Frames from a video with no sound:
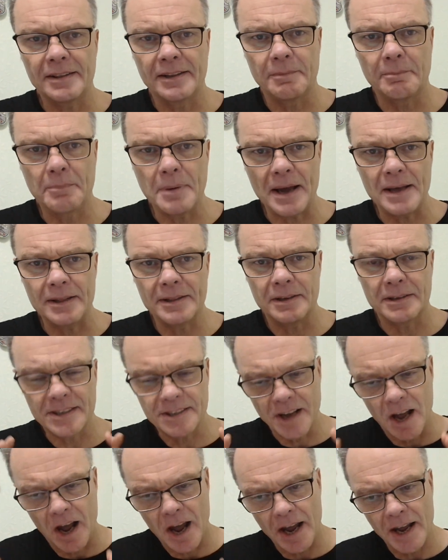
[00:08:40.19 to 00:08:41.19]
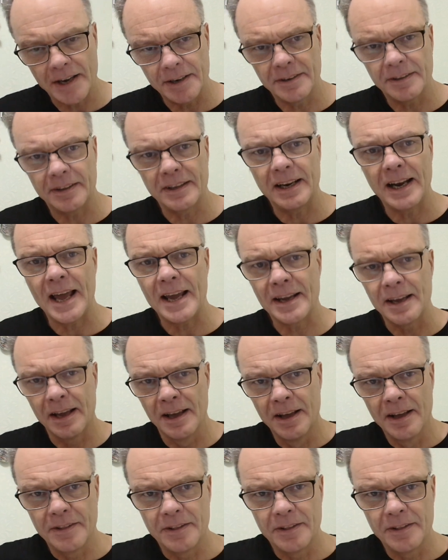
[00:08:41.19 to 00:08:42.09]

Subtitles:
the back, the side of the leg,